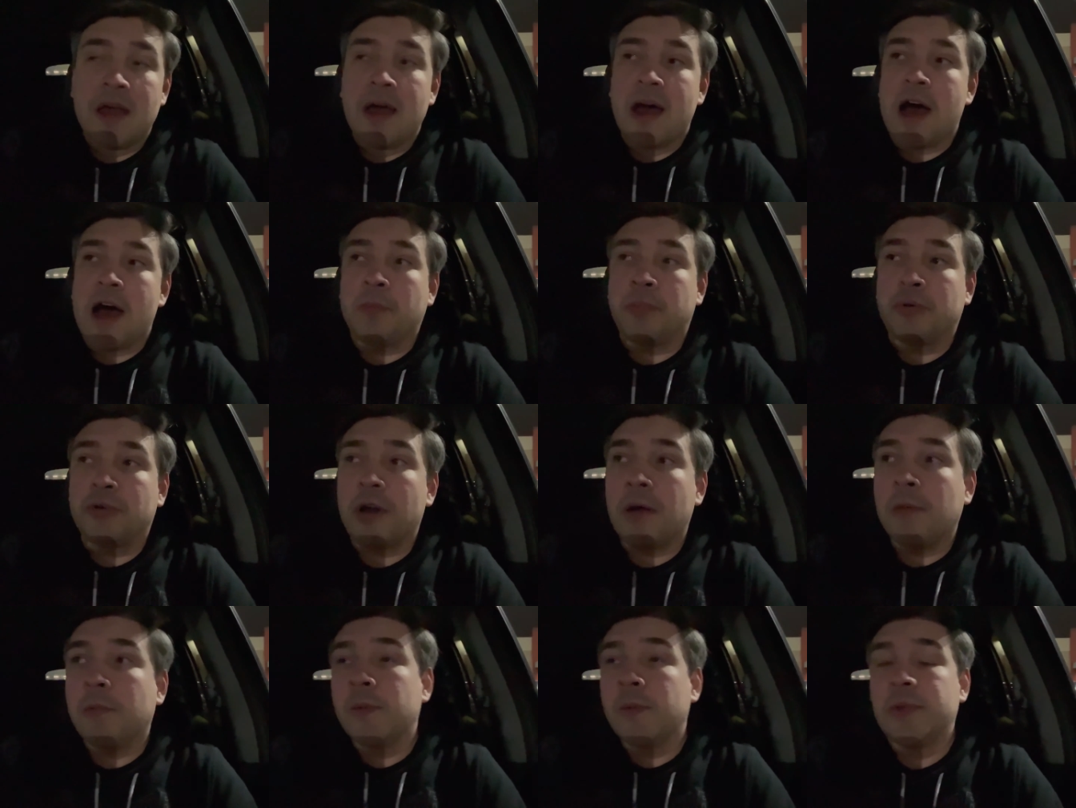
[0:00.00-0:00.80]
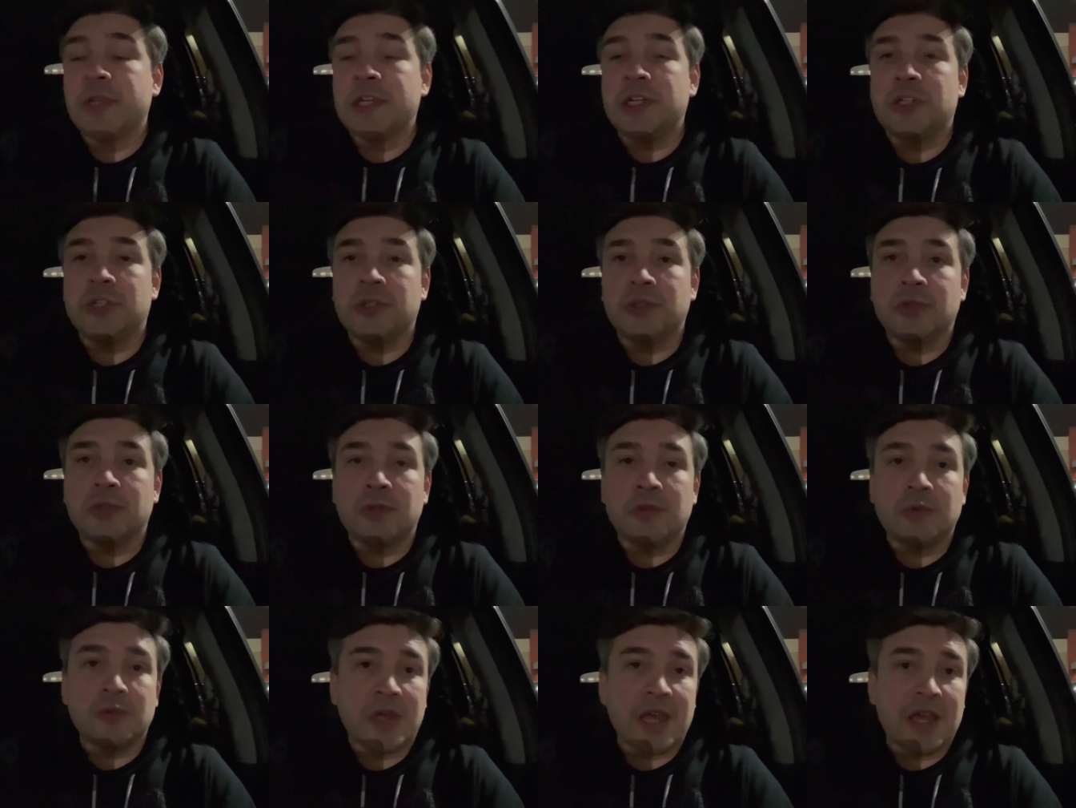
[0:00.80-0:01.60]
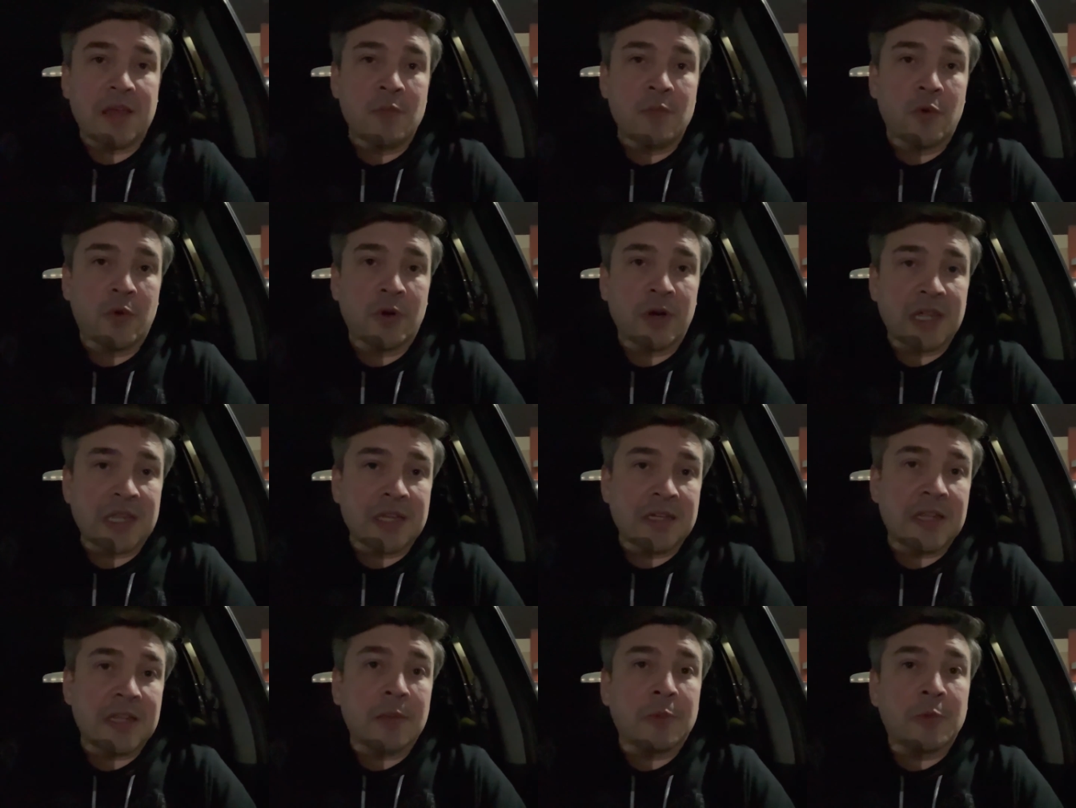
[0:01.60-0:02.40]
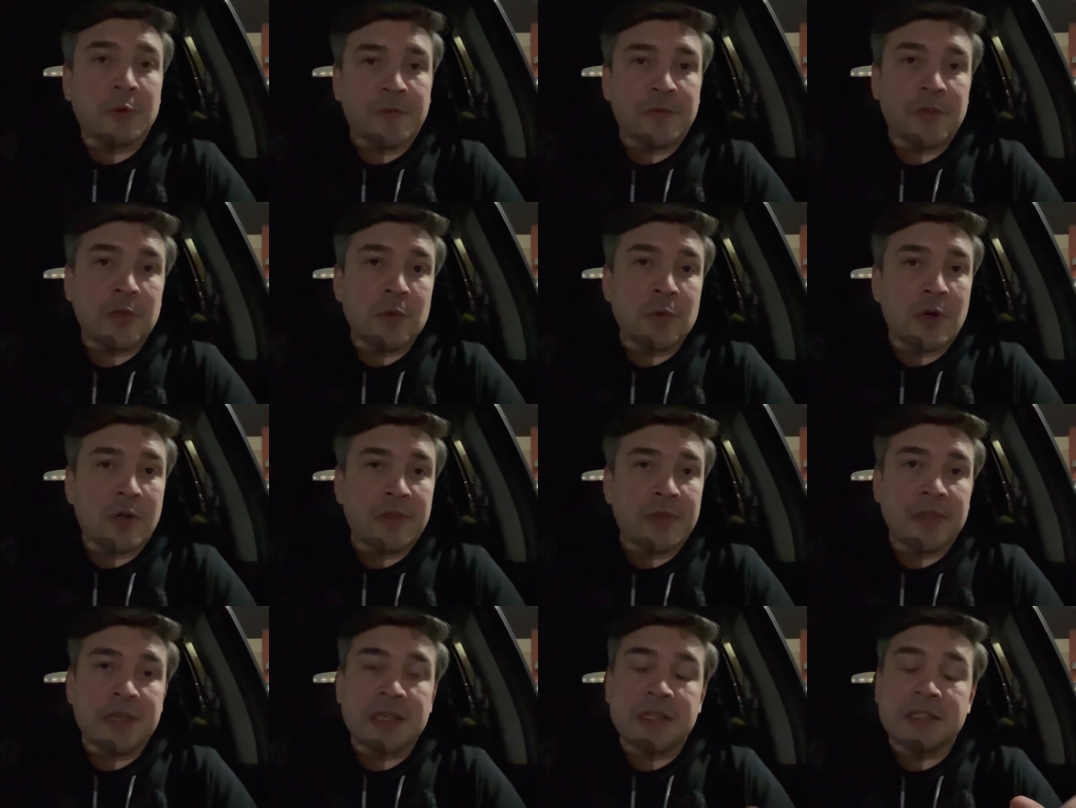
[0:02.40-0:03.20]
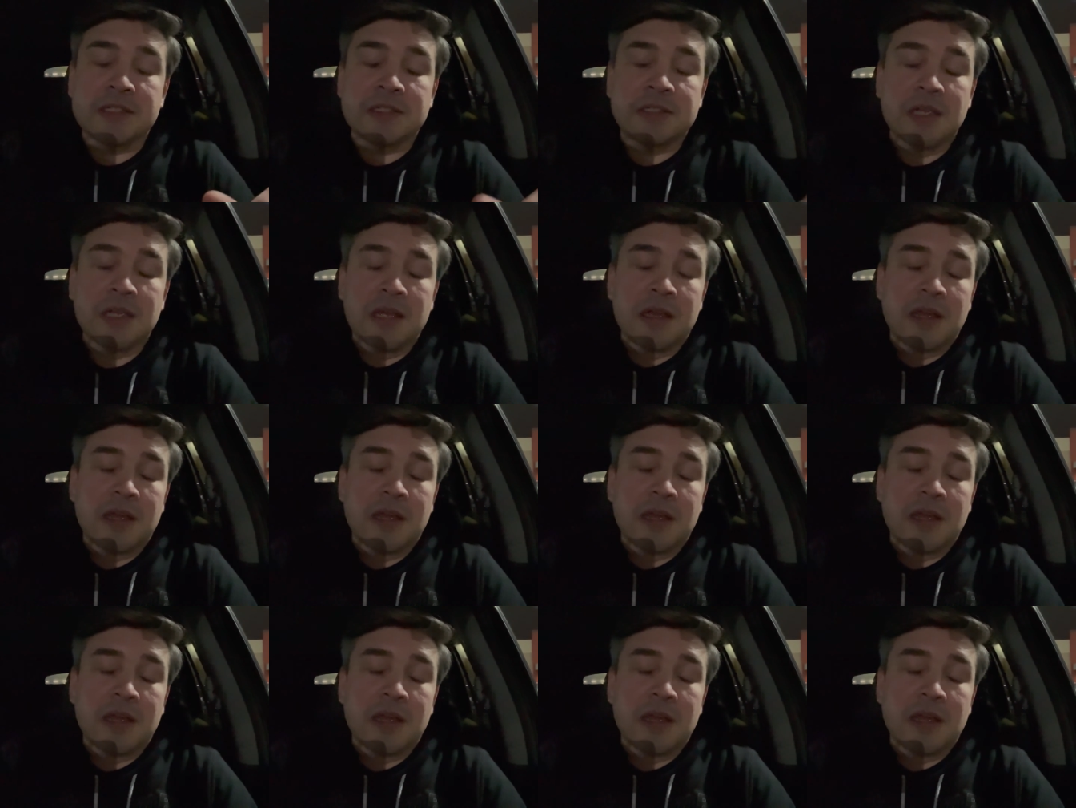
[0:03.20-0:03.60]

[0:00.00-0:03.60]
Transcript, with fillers: I'll probably do a more in-depth review on this